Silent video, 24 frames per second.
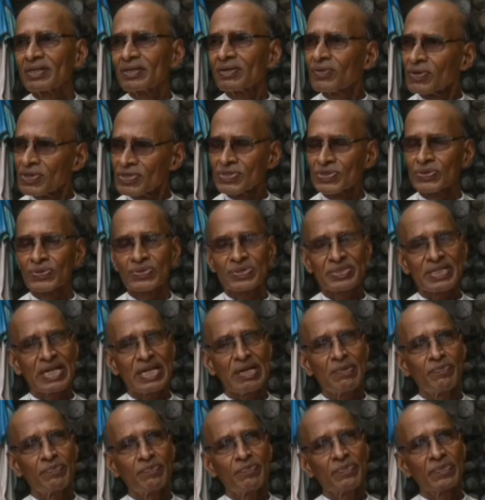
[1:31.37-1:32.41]
also
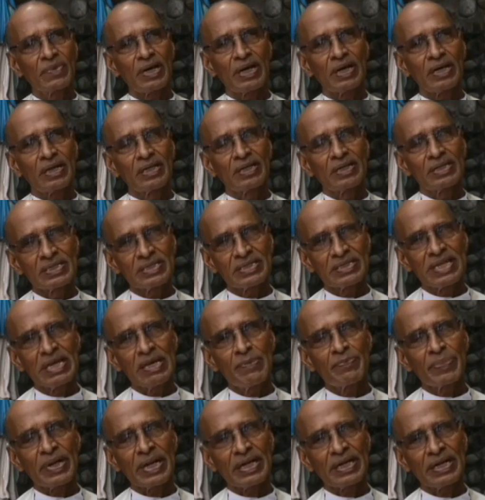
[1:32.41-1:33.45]
same, same
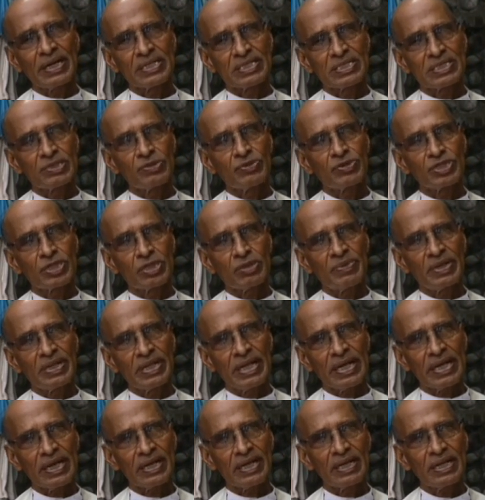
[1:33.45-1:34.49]
practices used to be
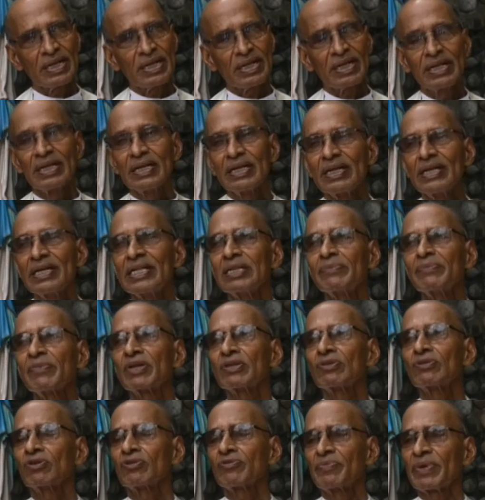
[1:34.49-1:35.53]
there. In the
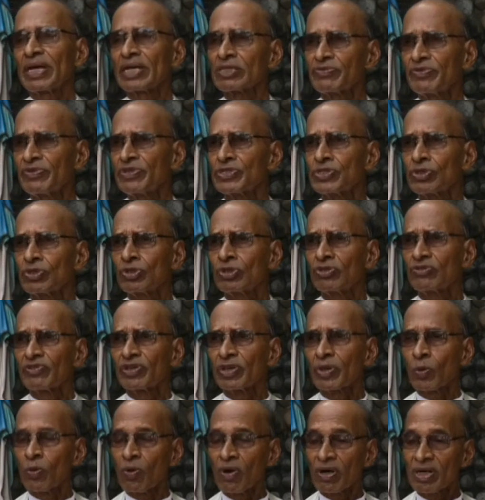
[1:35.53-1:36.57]
month of May, as we used to go
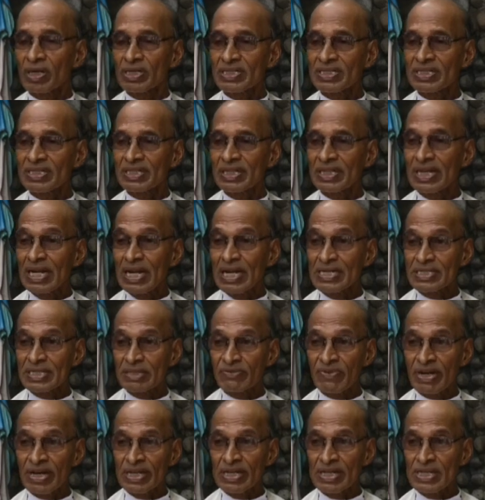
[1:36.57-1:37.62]
for walks in the hills and
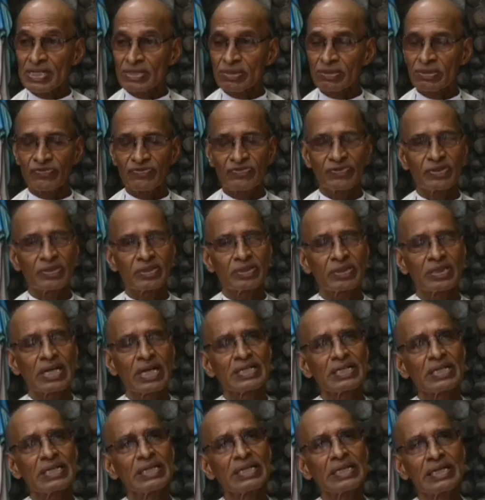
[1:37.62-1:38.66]
valleys of uh,
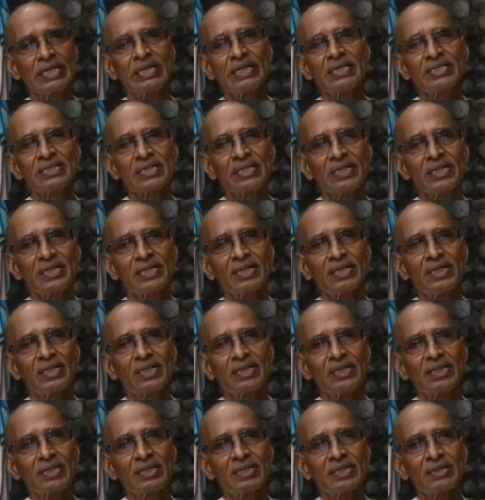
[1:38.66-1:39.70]
Darjeeling hills,
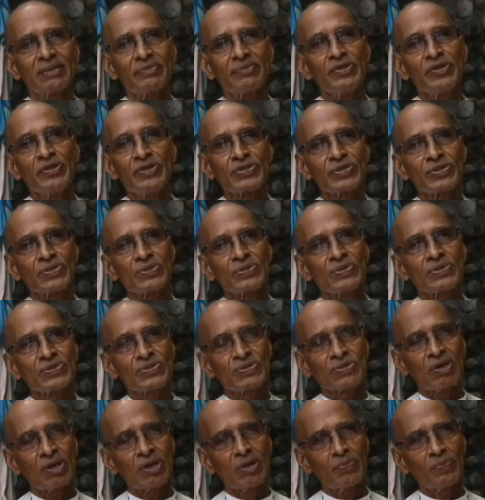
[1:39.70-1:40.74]
we used to
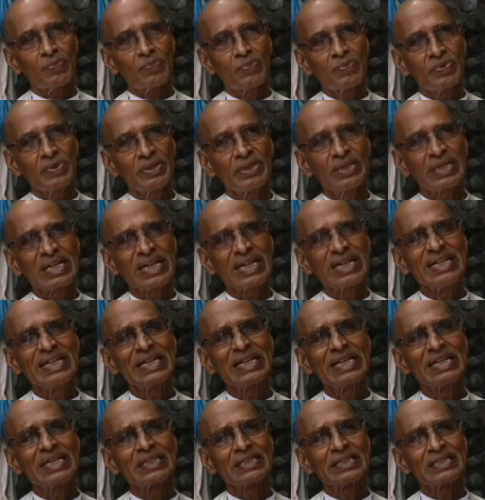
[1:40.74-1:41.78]
stop in the
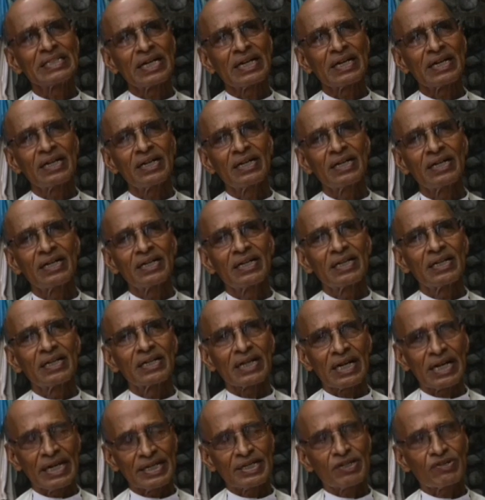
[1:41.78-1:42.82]
clearing in the jungle,
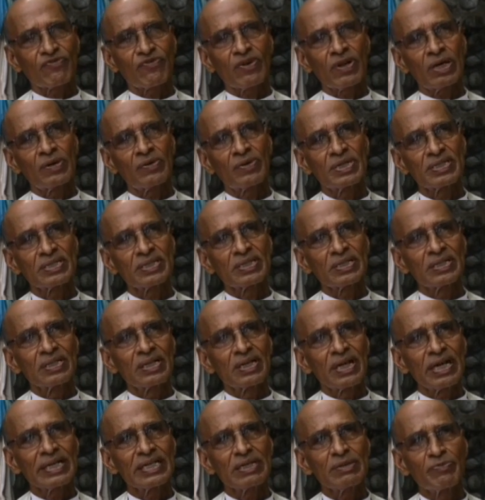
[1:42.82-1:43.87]
collect flowers
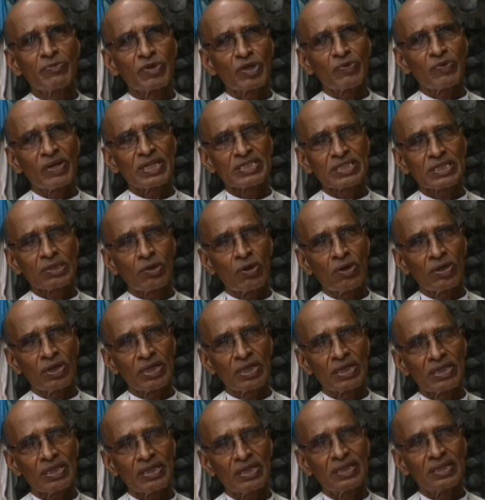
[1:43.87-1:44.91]
and improvise an
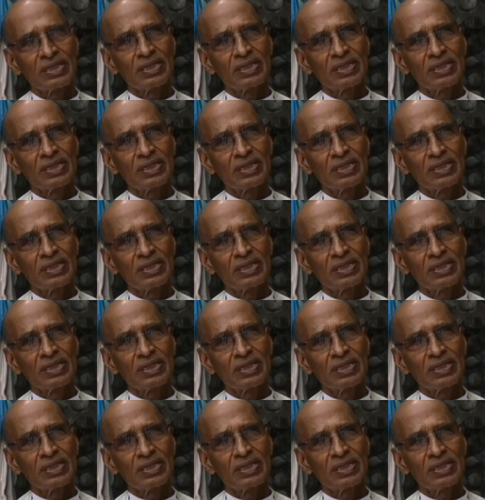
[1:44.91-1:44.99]
altar